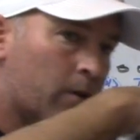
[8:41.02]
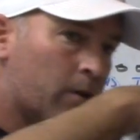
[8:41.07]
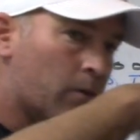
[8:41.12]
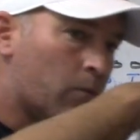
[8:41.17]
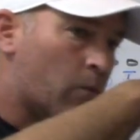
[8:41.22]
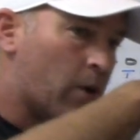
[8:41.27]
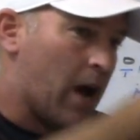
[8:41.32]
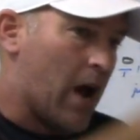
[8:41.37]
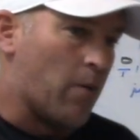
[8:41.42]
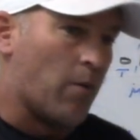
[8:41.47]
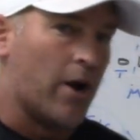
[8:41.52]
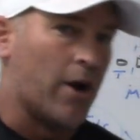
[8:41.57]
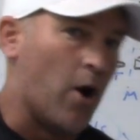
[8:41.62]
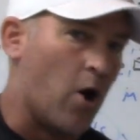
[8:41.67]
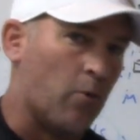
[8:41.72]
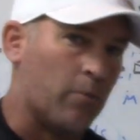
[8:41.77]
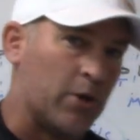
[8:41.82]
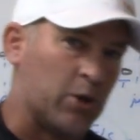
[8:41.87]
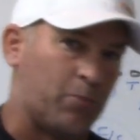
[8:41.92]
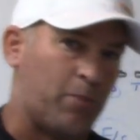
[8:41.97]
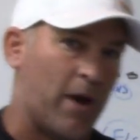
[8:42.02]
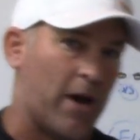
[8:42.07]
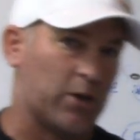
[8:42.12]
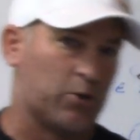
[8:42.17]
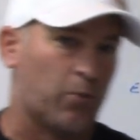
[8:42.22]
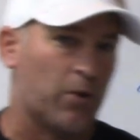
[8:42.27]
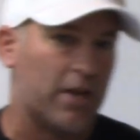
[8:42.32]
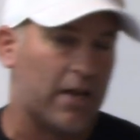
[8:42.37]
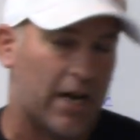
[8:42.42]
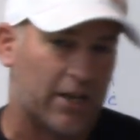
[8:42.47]
when I went home this
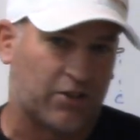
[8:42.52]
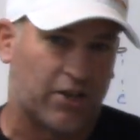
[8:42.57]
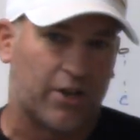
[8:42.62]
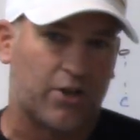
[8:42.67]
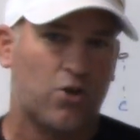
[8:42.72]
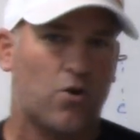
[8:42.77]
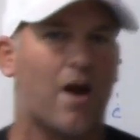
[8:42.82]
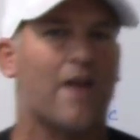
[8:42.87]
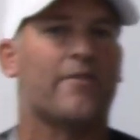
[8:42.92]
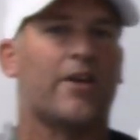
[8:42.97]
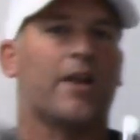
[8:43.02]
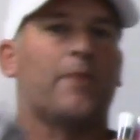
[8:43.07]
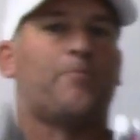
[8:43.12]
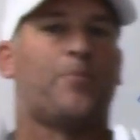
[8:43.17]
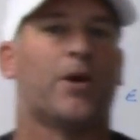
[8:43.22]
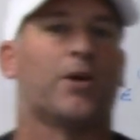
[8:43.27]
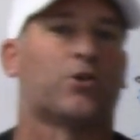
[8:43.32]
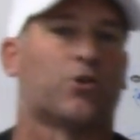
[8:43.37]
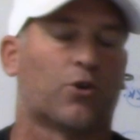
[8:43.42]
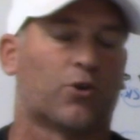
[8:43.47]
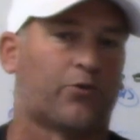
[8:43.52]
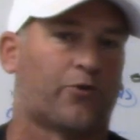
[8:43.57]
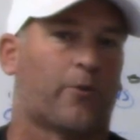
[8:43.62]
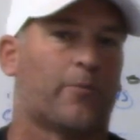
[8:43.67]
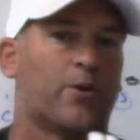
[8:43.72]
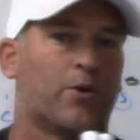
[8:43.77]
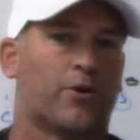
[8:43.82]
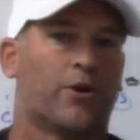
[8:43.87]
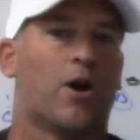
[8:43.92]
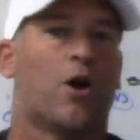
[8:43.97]
past week, I said, do you have any pictures
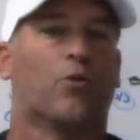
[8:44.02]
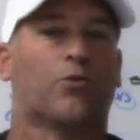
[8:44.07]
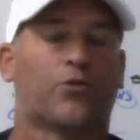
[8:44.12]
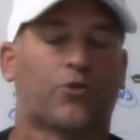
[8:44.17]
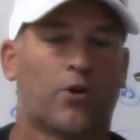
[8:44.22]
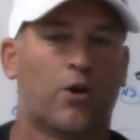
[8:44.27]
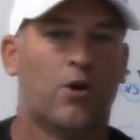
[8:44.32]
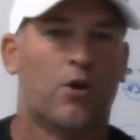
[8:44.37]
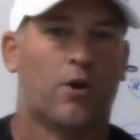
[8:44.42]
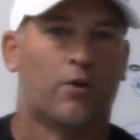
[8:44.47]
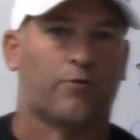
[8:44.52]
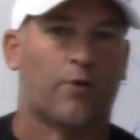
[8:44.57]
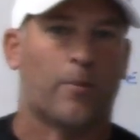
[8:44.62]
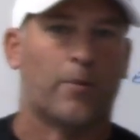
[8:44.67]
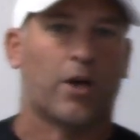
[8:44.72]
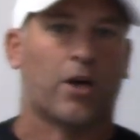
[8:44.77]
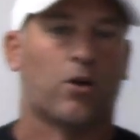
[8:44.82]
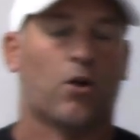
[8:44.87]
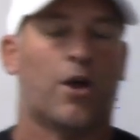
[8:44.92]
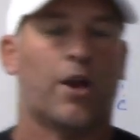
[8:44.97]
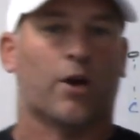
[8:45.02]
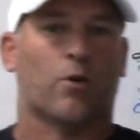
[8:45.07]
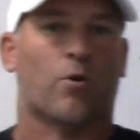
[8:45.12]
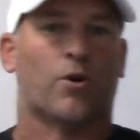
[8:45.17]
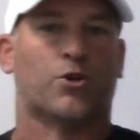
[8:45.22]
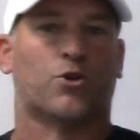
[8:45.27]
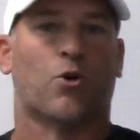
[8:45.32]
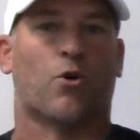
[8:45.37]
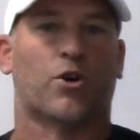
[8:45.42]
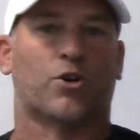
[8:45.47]
from your notes from the clinic
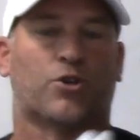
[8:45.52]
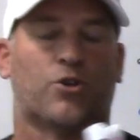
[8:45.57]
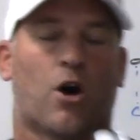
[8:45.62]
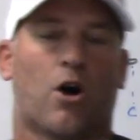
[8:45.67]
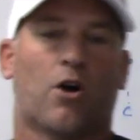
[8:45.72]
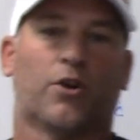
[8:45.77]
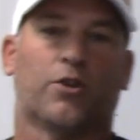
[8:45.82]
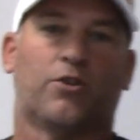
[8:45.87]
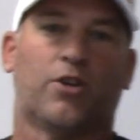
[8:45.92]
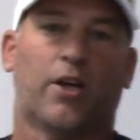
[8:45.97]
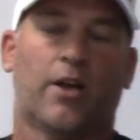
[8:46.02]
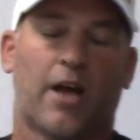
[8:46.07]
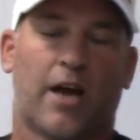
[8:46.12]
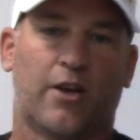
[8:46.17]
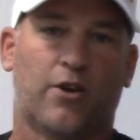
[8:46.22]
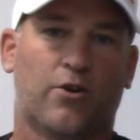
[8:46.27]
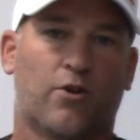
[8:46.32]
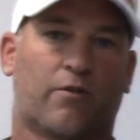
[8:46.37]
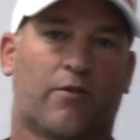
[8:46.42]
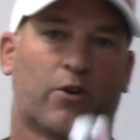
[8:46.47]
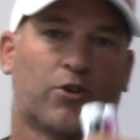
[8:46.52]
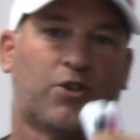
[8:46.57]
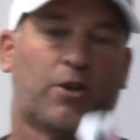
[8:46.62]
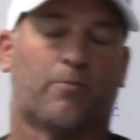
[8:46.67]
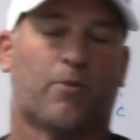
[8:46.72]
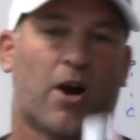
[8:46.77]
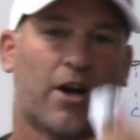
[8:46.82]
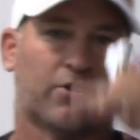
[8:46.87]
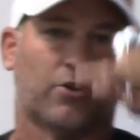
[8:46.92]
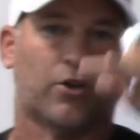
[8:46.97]
where George Darlington and University of
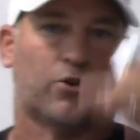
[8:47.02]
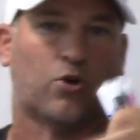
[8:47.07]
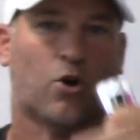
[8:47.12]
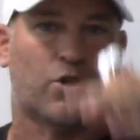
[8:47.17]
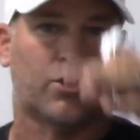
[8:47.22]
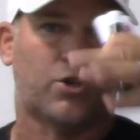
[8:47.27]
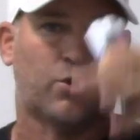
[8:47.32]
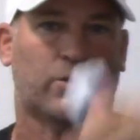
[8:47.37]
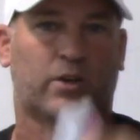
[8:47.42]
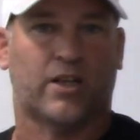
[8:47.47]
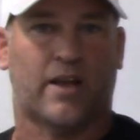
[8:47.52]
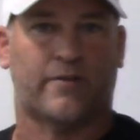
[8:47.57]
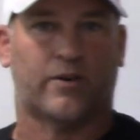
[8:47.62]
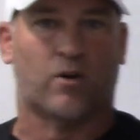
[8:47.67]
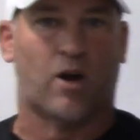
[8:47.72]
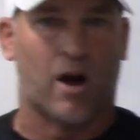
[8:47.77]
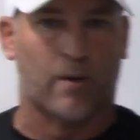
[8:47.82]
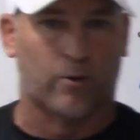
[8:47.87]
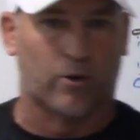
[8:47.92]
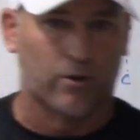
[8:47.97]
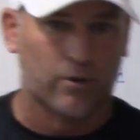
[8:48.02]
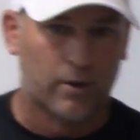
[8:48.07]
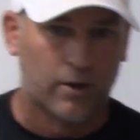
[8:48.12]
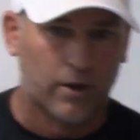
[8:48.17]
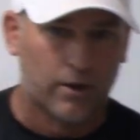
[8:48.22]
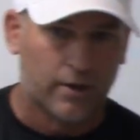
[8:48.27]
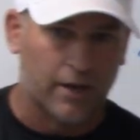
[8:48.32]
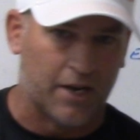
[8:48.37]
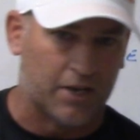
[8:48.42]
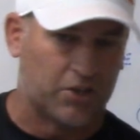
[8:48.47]
Nebraska taught you 11 robber?
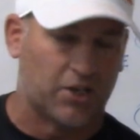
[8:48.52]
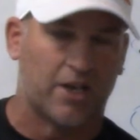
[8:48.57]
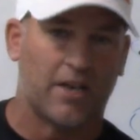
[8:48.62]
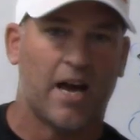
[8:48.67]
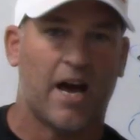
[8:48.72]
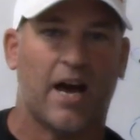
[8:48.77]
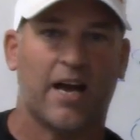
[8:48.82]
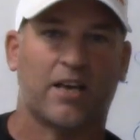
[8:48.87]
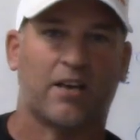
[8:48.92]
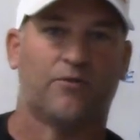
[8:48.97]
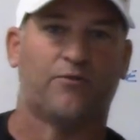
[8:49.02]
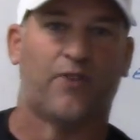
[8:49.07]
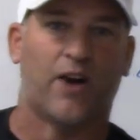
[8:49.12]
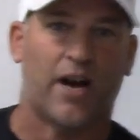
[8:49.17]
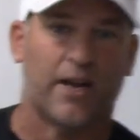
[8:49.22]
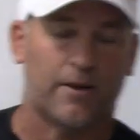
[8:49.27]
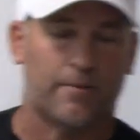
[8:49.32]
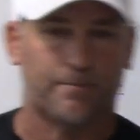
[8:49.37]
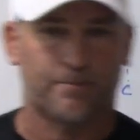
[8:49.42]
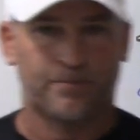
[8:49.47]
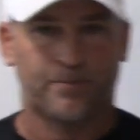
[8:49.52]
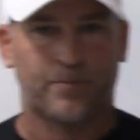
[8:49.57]
And he said, yeah, I can find them.